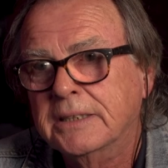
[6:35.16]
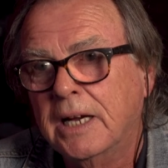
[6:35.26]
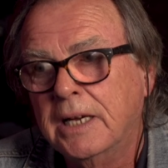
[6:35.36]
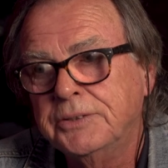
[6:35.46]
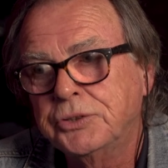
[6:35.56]

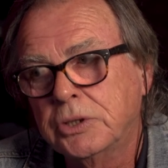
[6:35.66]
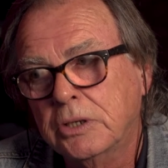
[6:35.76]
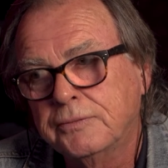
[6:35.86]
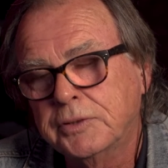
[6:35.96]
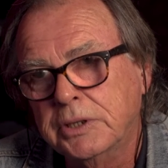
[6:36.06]
And
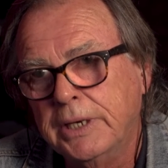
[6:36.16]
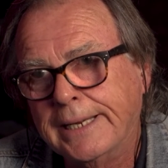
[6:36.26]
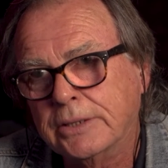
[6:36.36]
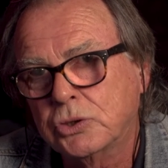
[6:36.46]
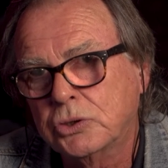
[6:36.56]
so for the
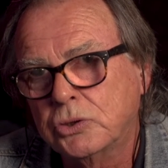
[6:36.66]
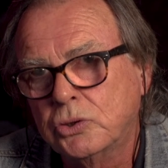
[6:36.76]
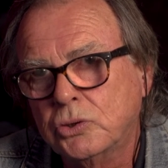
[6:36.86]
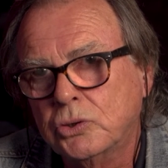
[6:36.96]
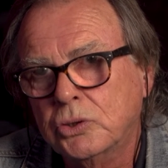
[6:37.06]
next
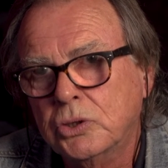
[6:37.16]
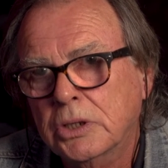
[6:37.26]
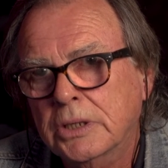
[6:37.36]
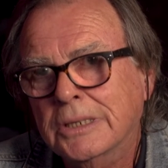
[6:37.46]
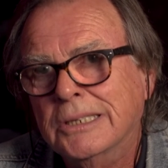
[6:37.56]

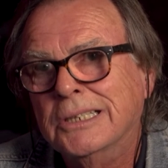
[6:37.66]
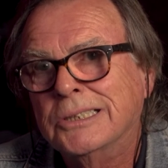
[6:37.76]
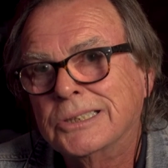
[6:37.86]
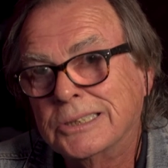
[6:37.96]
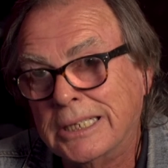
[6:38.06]

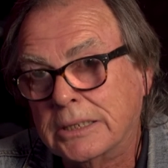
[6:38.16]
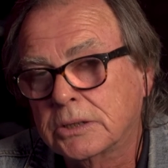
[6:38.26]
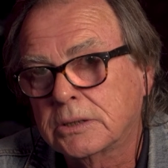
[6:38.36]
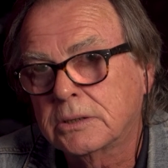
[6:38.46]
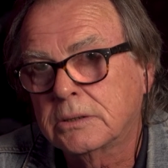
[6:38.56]

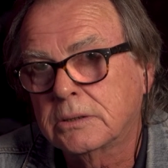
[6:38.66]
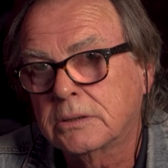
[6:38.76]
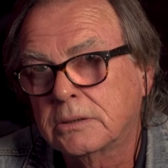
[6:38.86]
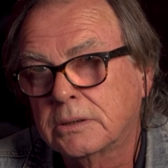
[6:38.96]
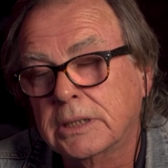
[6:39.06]

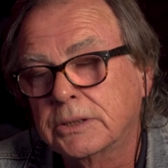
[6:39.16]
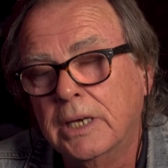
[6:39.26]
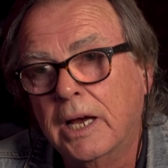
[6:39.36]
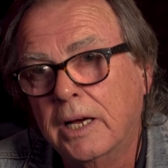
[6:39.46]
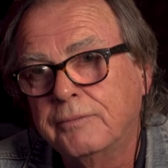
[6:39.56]
six and
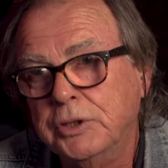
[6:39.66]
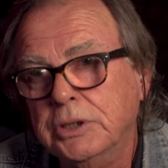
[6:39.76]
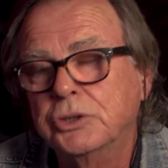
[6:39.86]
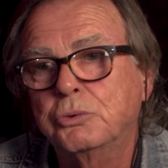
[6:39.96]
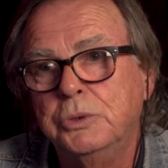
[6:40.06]
a half
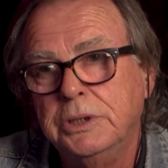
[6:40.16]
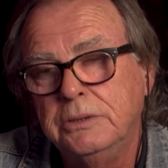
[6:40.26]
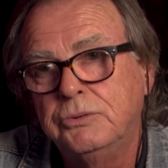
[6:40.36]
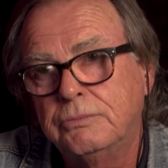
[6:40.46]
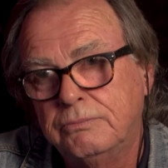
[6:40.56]
years,
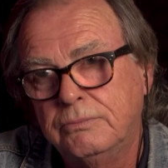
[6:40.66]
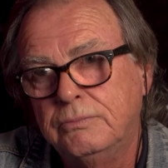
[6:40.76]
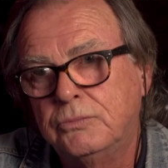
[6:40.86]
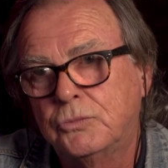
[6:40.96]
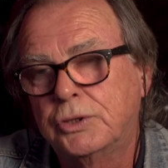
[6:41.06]
we
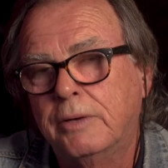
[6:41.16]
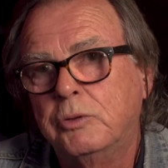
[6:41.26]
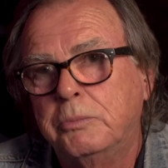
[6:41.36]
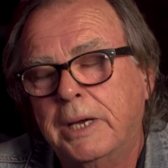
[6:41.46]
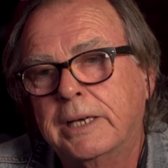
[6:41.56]

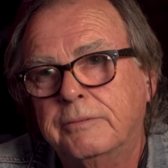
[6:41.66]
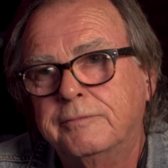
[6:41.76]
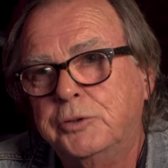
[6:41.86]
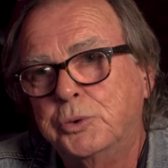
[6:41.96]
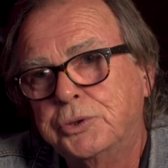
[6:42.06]
travelled back and
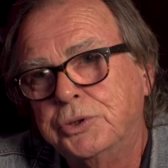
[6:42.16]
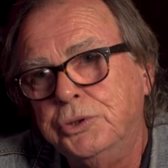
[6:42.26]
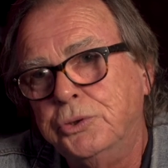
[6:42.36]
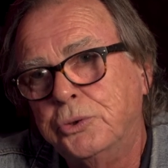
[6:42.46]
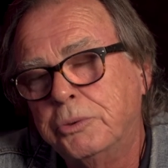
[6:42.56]
forth to
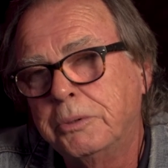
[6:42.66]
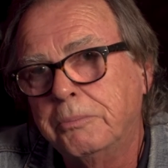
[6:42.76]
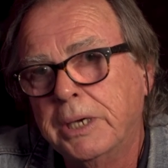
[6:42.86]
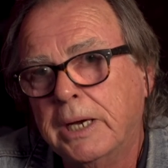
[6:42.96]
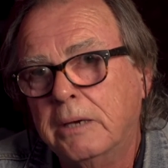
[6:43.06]
Europe
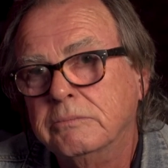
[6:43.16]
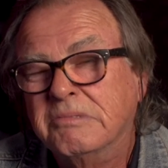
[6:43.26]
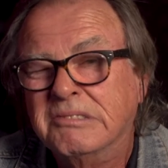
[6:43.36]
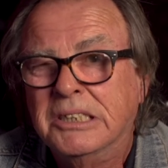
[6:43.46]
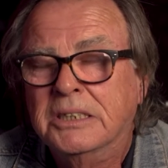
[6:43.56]
about
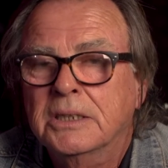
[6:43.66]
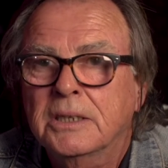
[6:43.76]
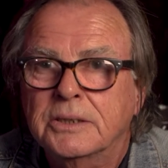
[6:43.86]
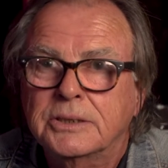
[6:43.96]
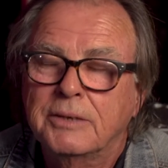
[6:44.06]

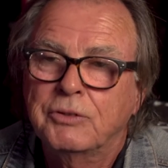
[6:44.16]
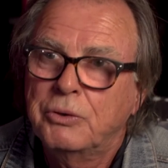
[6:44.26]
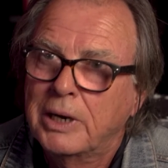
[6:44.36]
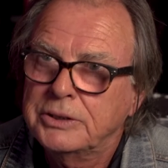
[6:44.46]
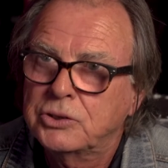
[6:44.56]
7
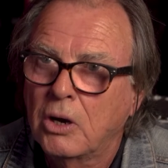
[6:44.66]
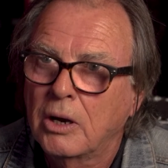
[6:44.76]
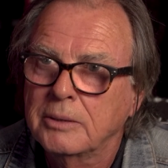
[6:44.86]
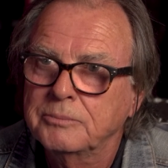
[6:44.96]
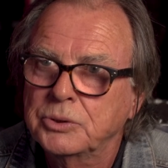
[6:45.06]
or 8
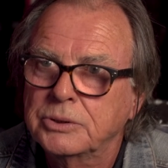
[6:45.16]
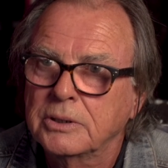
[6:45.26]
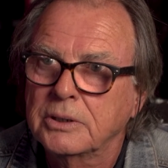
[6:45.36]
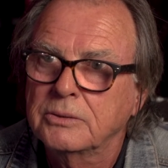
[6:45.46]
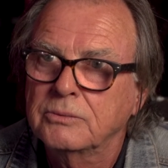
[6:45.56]
times
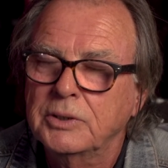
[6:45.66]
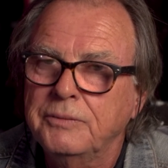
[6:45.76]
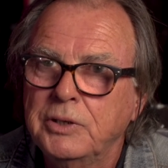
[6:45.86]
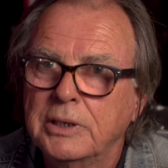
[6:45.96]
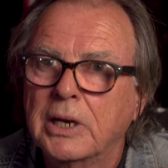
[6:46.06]
and
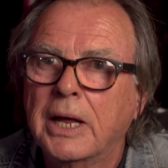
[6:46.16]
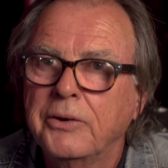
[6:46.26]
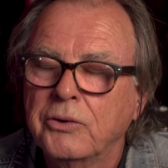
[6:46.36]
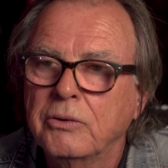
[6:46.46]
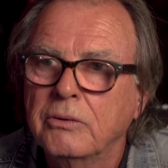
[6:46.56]
lived in
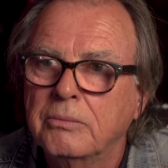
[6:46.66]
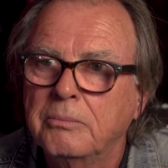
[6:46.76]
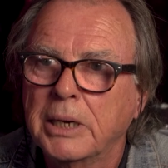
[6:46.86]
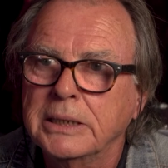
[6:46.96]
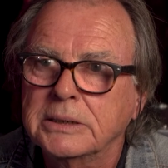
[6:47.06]
London,
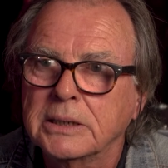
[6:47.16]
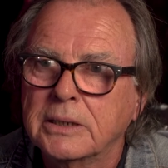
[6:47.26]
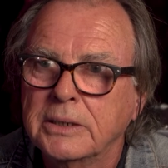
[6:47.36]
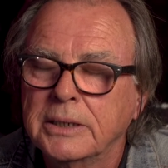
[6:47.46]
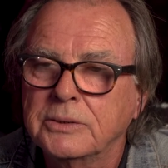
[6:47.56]

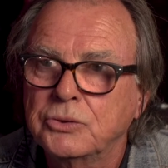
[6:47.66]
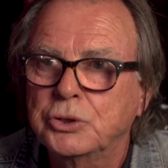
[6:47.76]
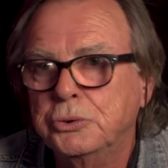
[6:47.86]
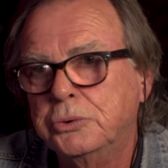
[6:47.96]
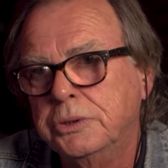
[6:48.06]
basically, and
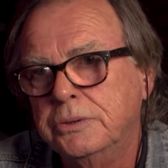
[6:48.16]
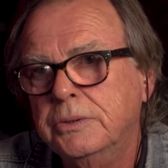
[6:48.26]
toured